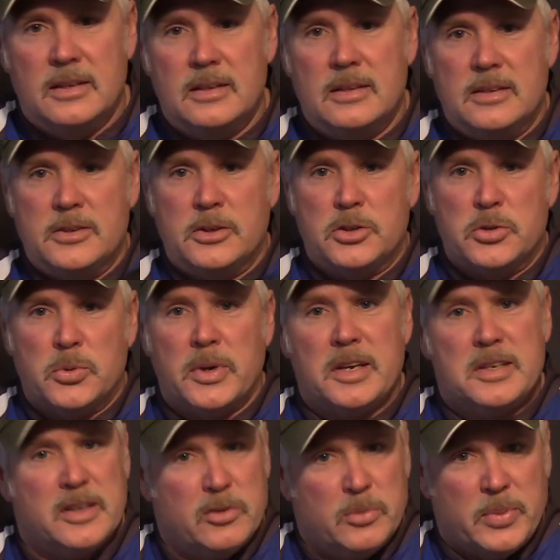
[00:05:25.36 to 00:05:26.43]
Your
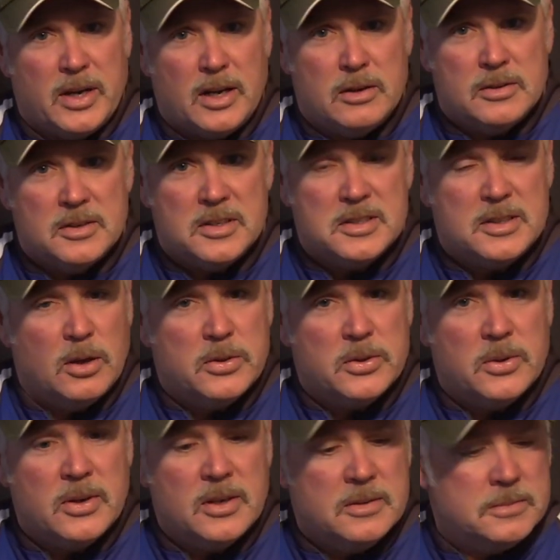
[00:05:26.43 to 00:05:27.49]
27-pound
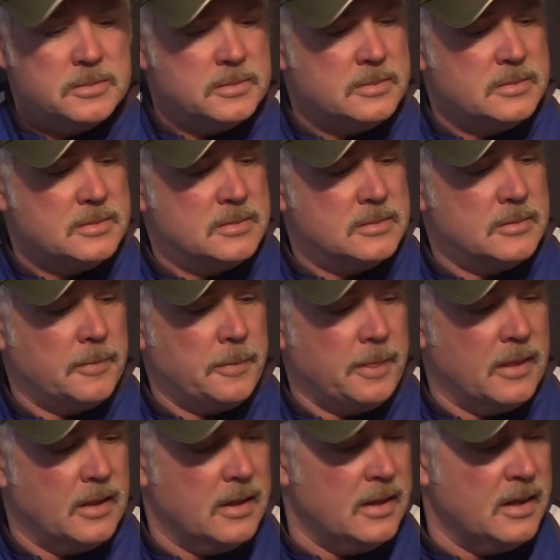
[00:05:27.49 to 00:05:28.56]
Stealthcore,
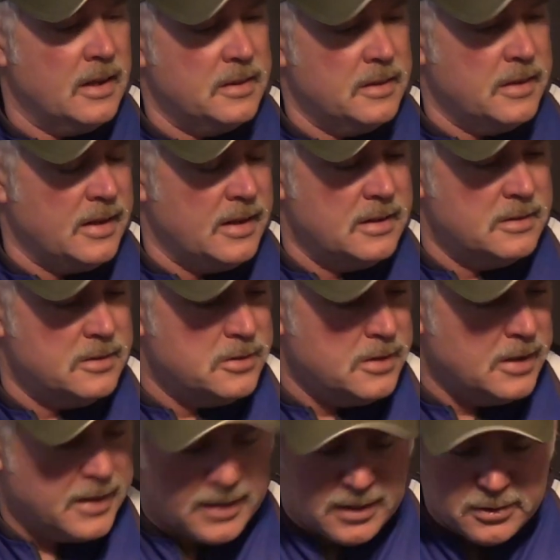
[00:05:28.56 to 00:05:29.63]
and then
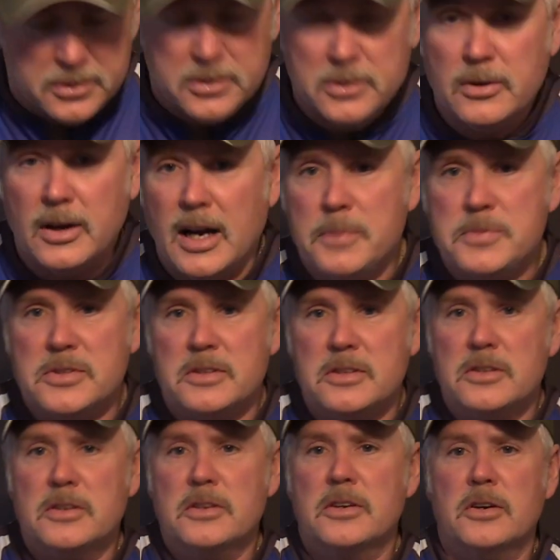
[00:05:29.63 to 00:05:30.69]
again, two
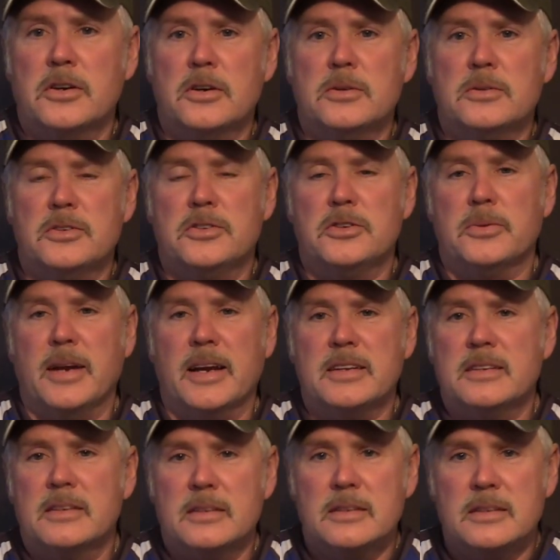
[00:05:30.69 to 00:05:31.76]
options. You can go
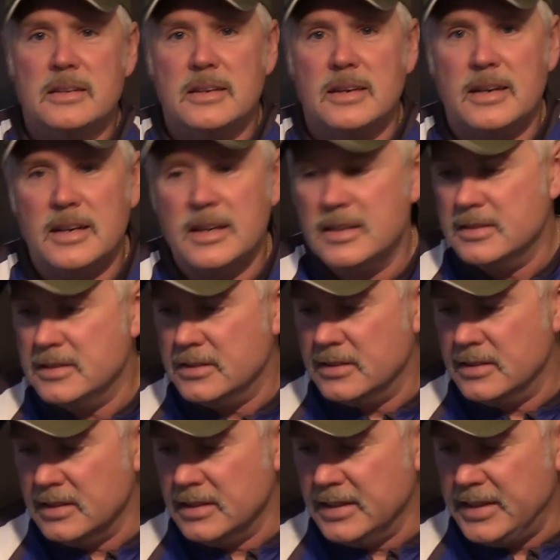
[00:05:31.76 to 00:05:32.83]
direct
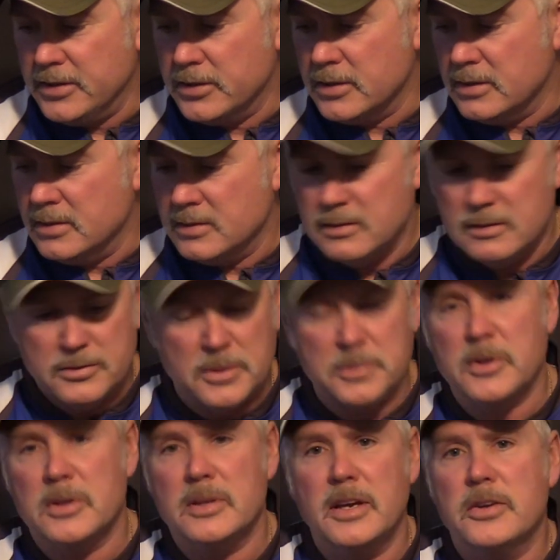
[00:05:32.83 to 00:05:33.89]
leader
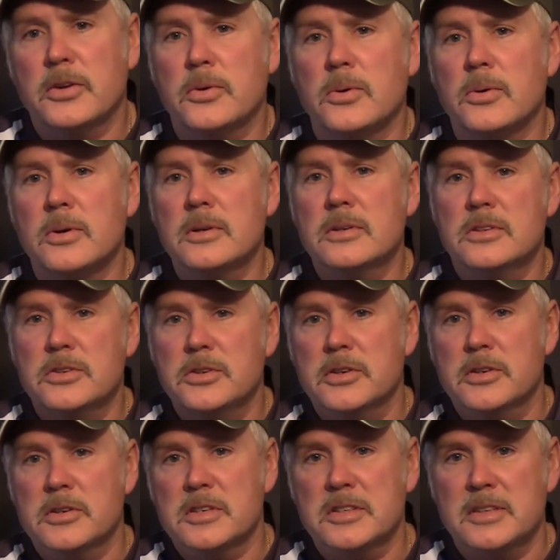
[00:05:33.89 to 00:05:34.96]
from your lead core to
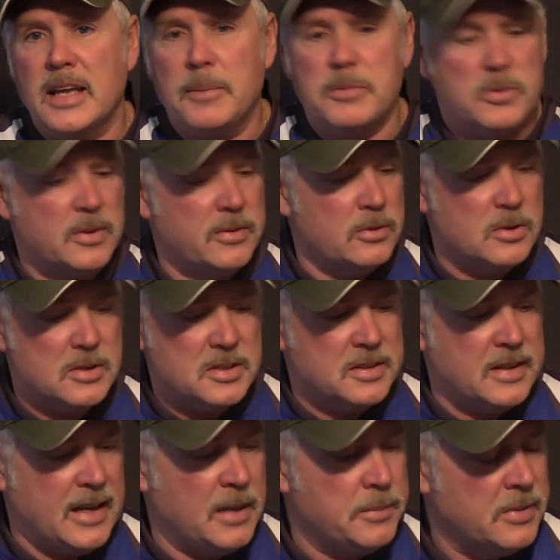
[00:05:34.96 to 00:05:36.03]
your snap swivel or
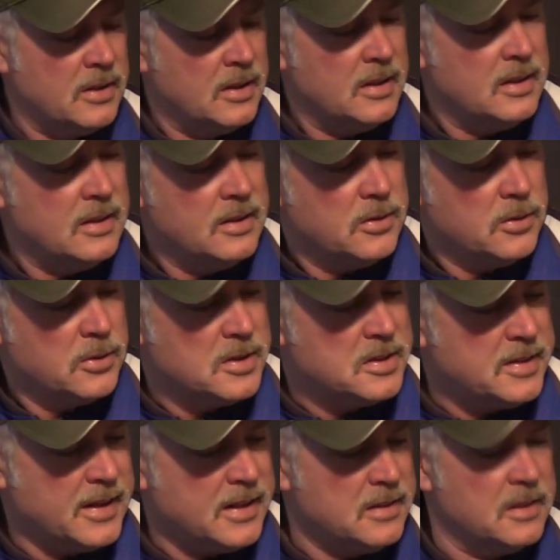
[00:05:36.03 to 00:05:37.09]
snap, or
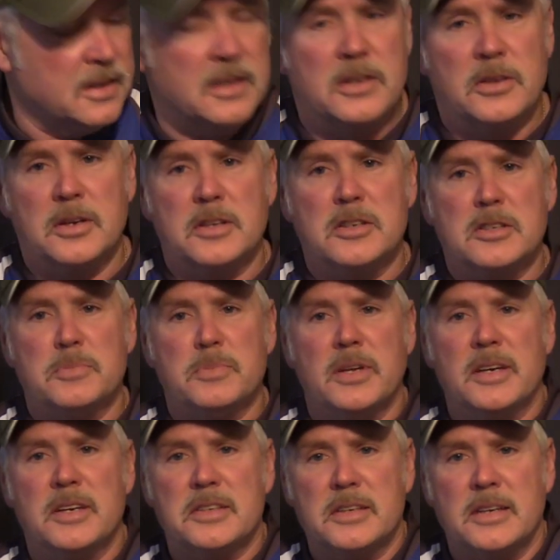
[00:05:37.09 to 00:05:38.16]
secondly, you can
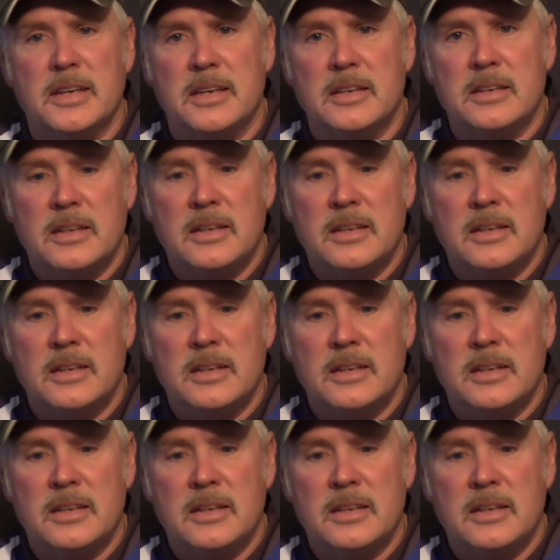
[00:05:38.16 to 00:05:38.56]
splice in